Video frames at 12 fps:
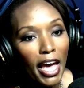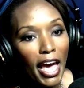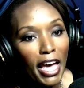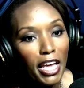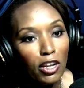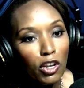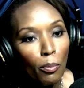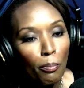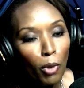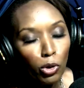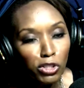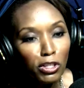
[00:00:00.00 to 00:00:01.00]
And
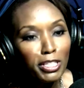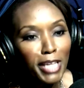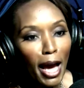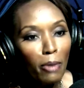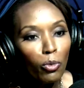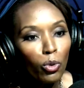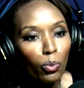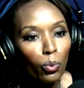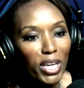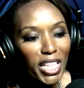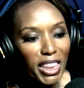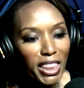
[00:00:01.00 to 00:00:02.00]
most of the time when
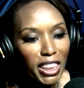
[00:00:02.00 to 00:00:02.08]
we